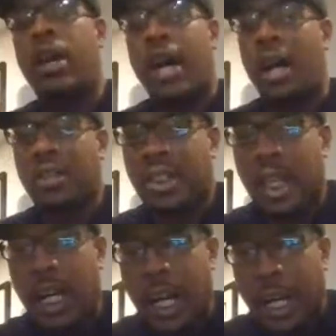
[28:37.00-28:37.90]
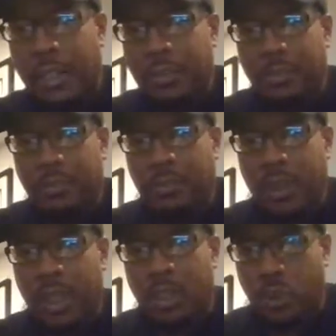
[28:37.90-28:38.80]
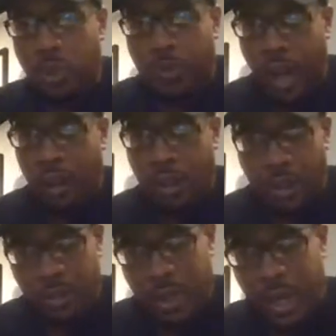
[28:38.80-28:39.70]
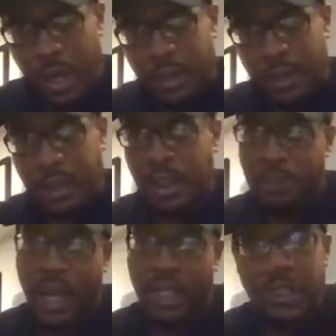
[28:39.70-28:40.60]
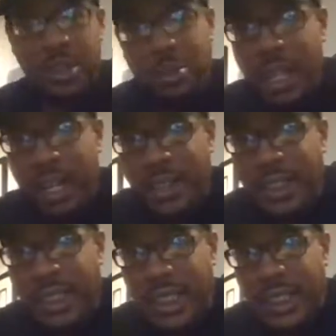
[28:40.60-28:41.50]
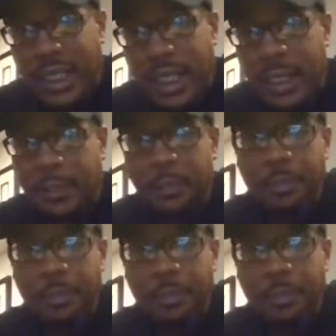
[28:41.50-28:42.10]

Now, outside in Trafalgar Square, this is back in 2016.